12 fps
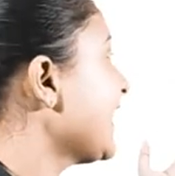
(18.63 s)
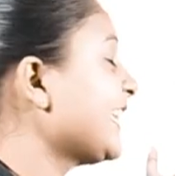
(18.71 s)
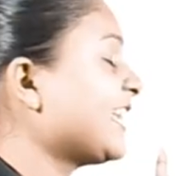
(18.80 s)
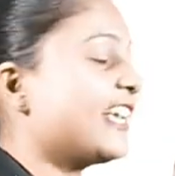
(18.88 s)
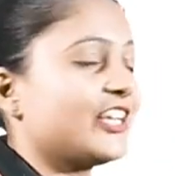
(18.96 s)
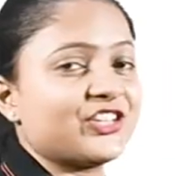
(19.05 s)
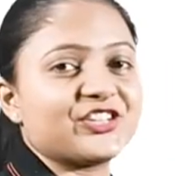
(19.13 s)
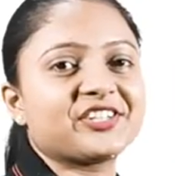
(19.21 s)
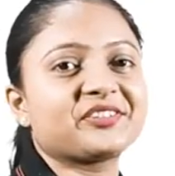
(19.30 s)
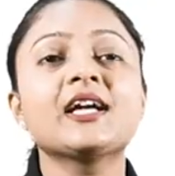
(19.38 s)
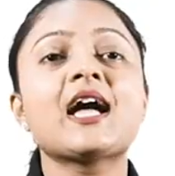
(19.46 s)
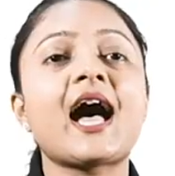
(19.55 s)
Engage.
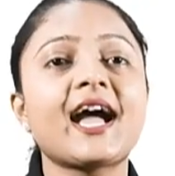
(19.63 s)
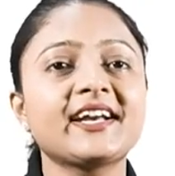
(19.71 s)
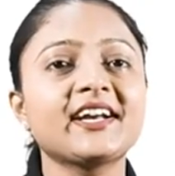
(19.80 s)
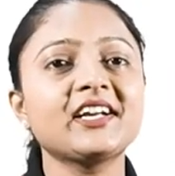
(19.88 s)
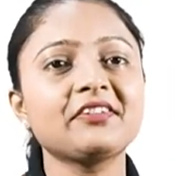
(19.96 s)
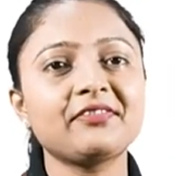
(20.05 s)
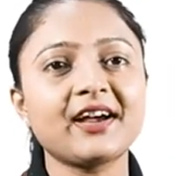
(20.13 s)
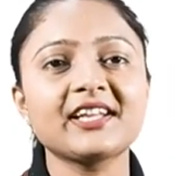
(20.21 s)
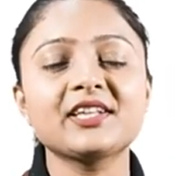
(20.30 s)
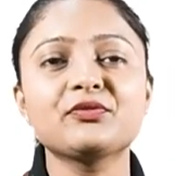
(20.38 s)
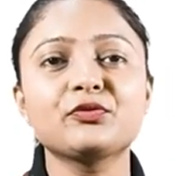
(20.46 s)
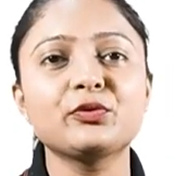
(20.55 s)
Identify
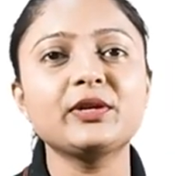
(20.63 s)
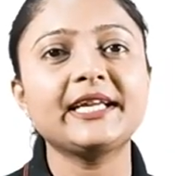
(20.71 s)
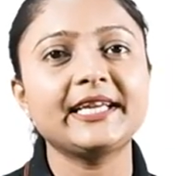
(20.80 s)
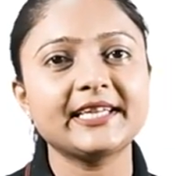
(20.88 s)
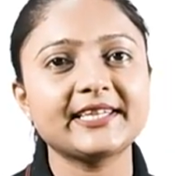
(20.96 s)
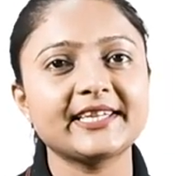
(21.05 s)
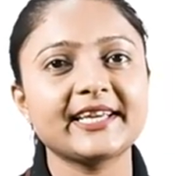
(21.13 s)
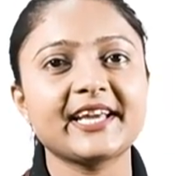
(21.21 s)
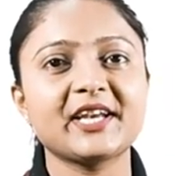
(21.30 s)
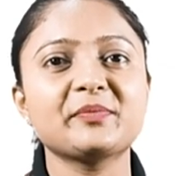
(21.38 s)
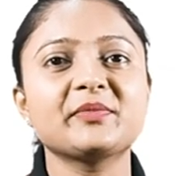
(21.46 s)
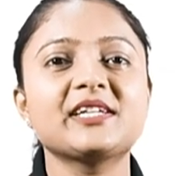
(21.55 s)
the wool yielding
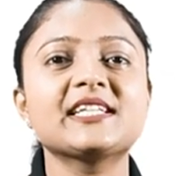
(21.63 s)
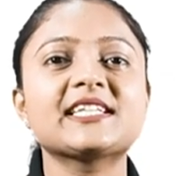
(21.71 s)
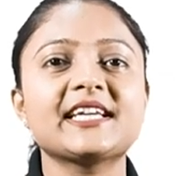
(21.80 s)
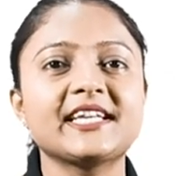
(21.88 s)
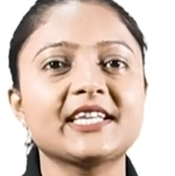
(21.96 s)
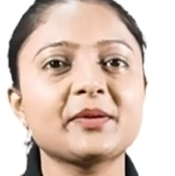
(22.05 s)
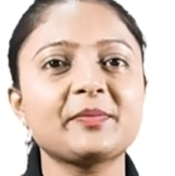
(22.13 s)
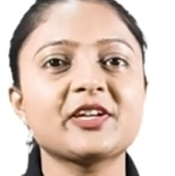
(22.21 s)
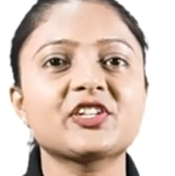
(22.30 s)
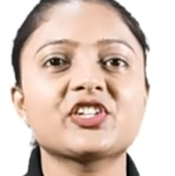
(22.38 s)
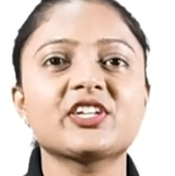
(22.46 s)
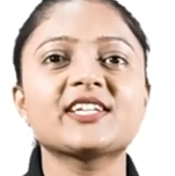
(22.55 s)
animals in the
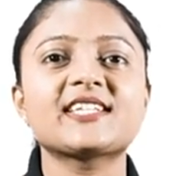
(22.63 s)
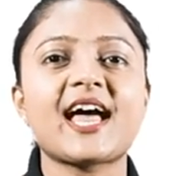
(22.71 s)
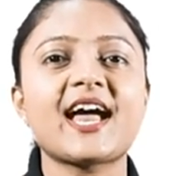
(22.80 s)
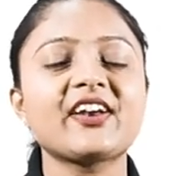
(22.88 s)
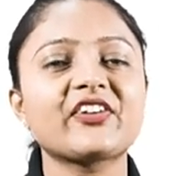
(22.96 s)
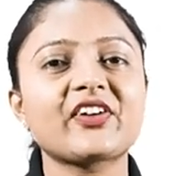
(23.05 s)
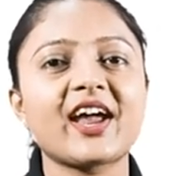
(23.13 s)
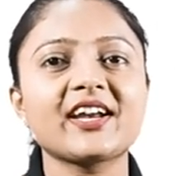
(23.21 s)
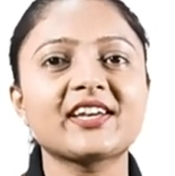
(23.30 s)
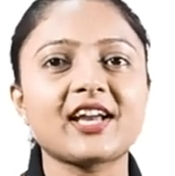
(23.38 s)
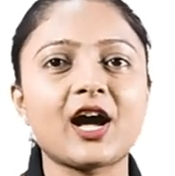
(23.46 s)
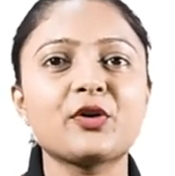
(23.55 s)
pictures and
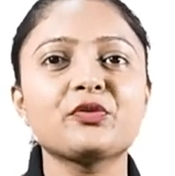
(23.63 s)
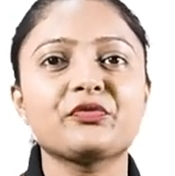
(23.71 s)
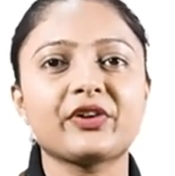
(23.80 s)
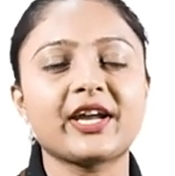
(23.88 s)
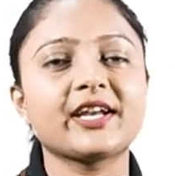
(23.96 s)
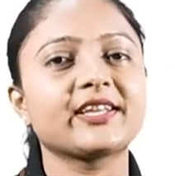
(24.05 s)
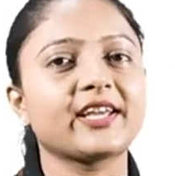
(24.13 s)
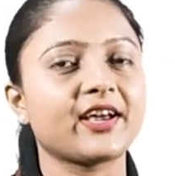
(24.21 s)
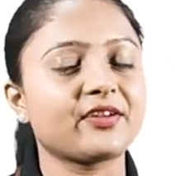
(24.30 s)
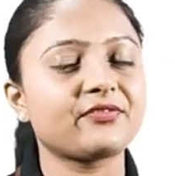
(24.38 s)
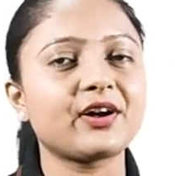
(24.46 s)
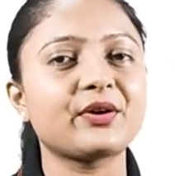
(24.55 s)
write down where they
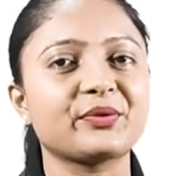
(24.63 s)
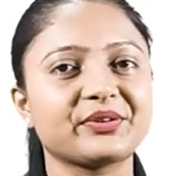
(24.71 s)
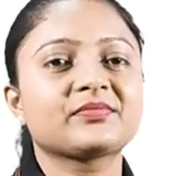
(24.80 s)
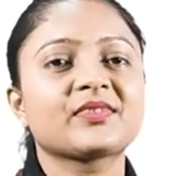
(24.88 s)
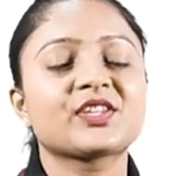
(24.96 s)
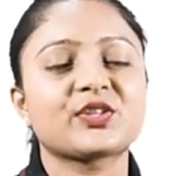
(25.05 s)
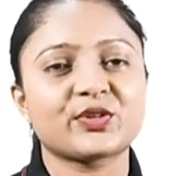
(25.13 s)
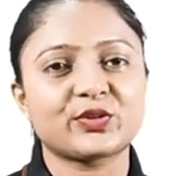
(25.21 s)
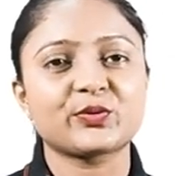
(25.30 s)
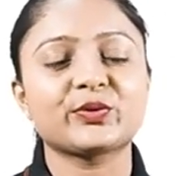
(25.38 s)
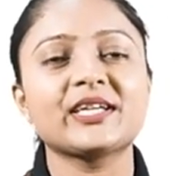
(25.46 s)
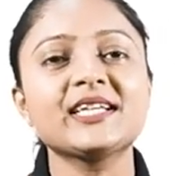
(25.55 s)
are found. So
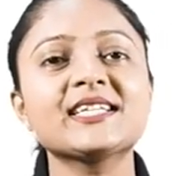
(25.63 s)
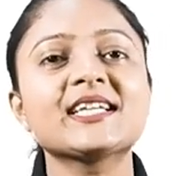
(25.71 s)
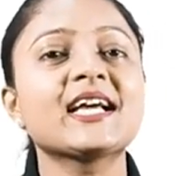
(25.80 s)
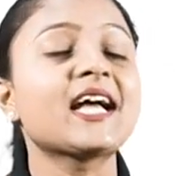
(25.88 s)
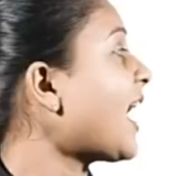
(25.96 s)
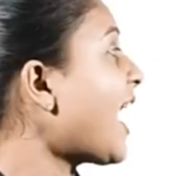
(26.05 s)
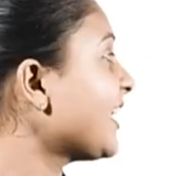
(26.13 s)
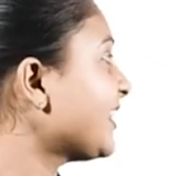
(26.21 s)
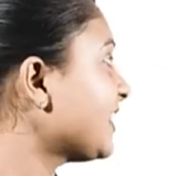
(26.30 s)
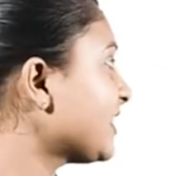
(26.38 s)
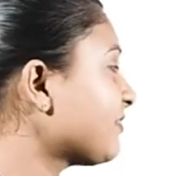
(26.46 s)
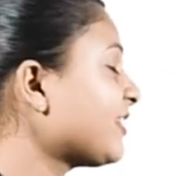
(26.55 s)
students,
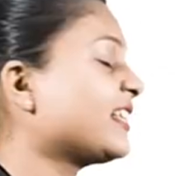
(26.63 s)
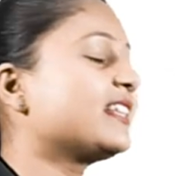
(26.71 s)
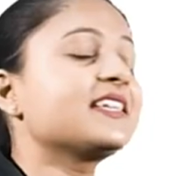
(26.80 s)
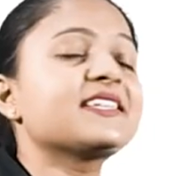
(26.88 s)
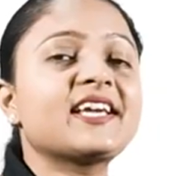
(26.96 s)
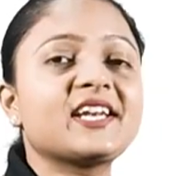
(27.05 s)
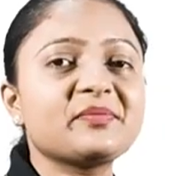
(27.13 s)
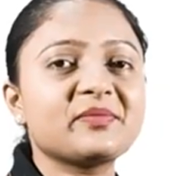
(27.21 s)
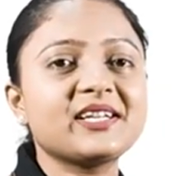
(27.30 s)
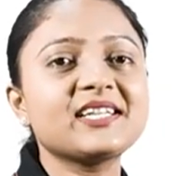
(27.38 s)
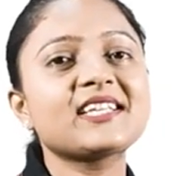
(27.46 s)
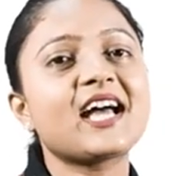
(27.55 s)
identify these
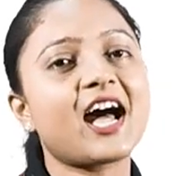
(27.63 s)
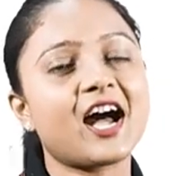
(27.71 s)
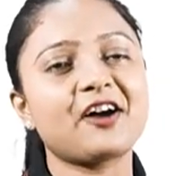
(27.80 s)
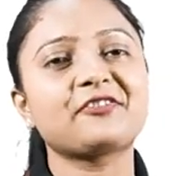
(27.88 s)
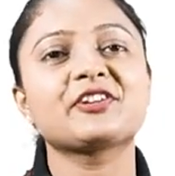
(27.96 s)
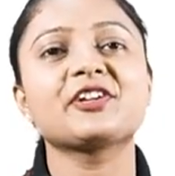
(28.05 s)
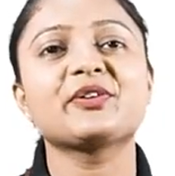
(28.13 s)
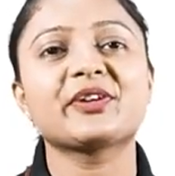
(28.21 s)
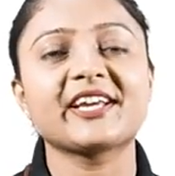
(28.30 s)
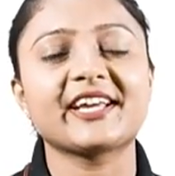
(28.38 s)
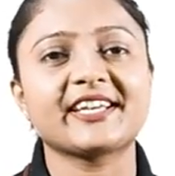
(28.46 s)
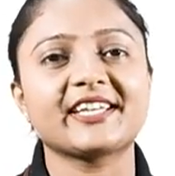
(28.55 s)
animals after
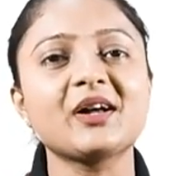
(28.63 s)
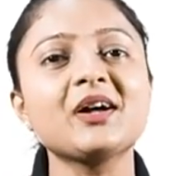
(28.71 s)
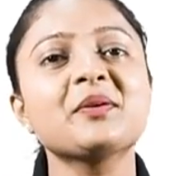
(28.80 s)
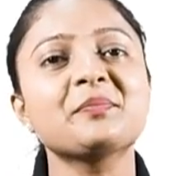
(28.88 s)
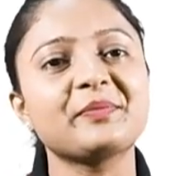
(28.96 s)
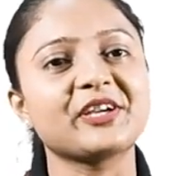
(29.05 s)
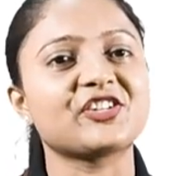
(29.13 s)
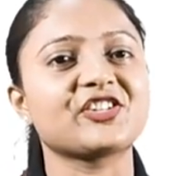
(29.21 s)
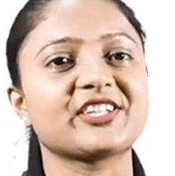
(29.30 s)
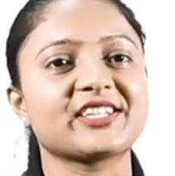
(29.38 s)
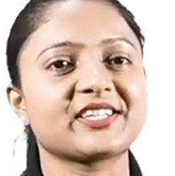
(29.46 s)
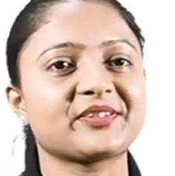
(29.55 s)
looking at the
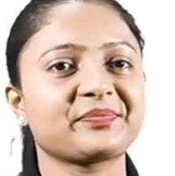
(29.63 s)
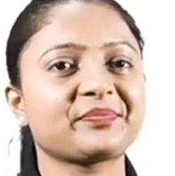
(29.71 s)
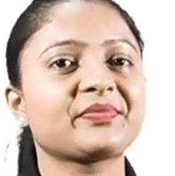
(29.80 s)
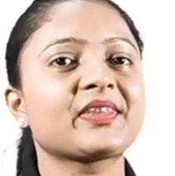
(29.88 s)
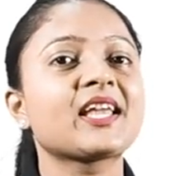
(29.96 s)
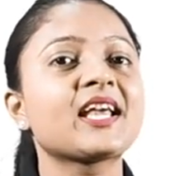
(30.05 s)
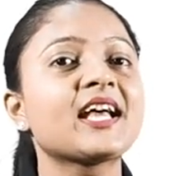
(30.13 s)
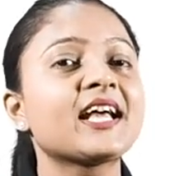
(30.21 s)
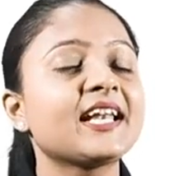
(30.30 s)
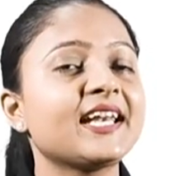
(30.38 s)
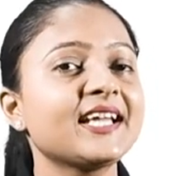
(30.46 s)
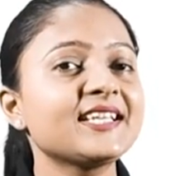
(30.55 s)
pictures.
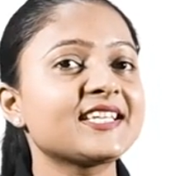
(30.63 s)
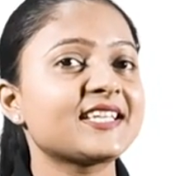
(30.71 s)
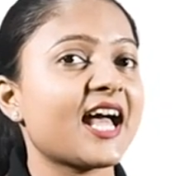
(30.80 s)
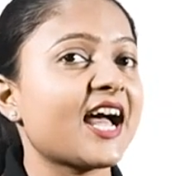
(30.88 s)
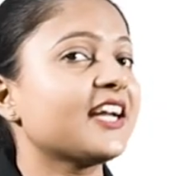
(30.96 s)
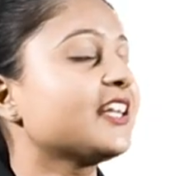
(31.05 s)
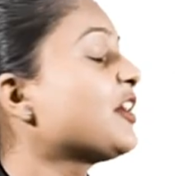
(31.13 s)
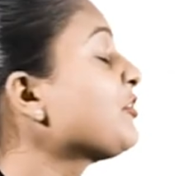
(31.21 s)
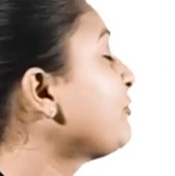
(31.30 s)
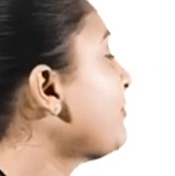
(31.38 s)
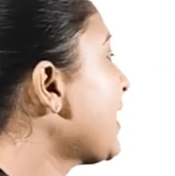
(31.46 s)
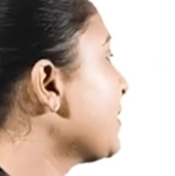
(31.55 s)
Let's start
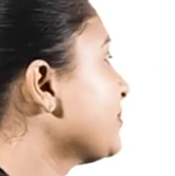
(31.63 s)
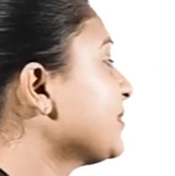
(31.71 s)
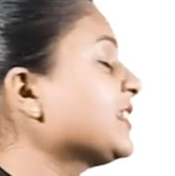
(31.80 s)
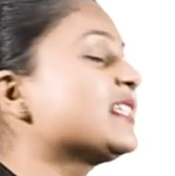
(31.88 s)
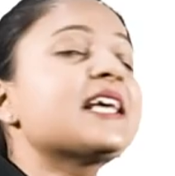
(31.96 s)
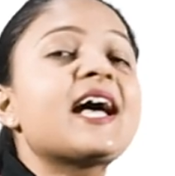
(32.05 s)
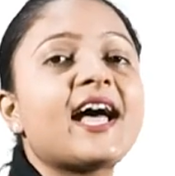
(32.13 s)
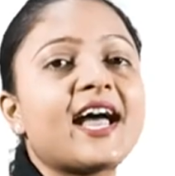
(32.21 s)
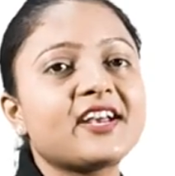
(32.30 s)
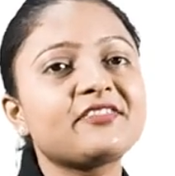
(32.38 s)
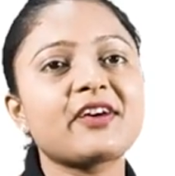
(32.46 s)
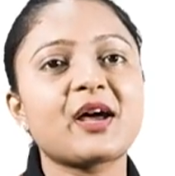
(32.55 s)
fibers
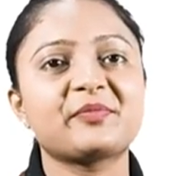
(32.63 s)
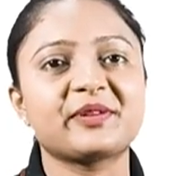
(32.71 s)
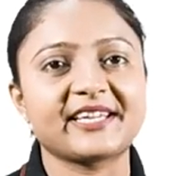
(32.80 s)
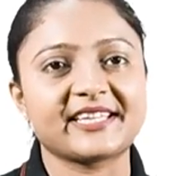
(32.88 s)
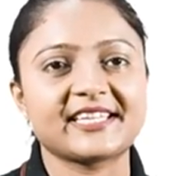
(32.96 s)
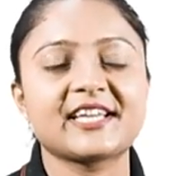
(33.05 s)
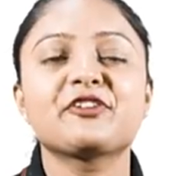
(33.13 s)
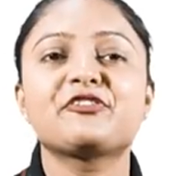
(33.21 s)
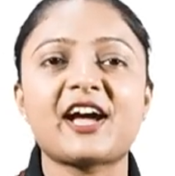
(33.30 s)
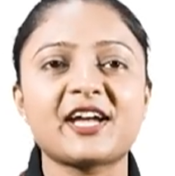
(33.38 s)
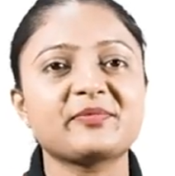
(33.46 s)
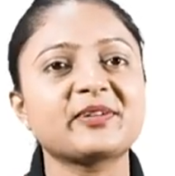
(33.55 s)
and fabrics.
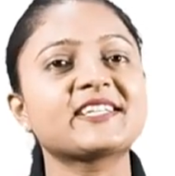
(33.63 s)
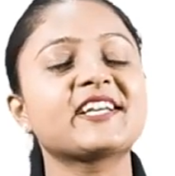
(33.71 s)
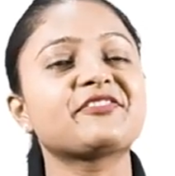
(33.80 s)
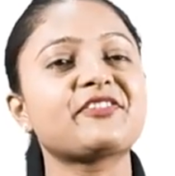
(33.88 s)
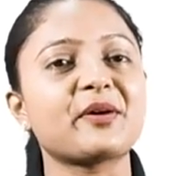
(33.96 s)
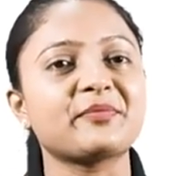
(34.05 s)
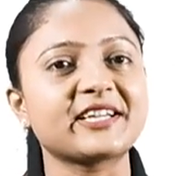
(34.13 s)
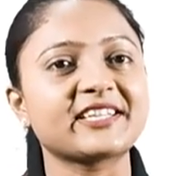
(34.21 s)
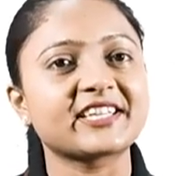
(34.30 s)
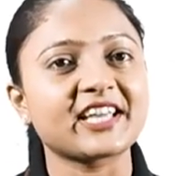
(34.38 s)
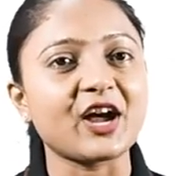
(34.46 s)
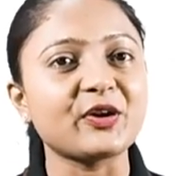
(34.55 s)
Fibers and
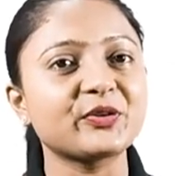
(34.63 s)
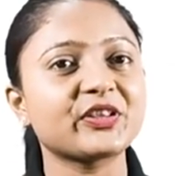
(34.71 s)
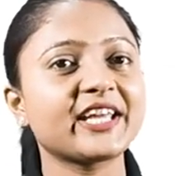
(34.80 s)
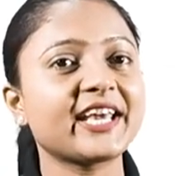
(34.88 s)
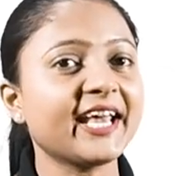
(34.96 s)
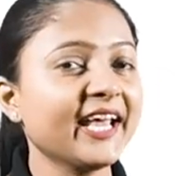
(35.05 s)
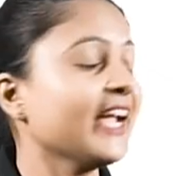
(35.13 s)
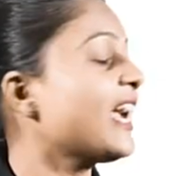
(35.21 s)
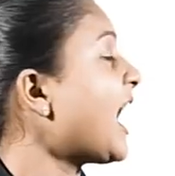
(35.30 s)
fabrics kya hote hain?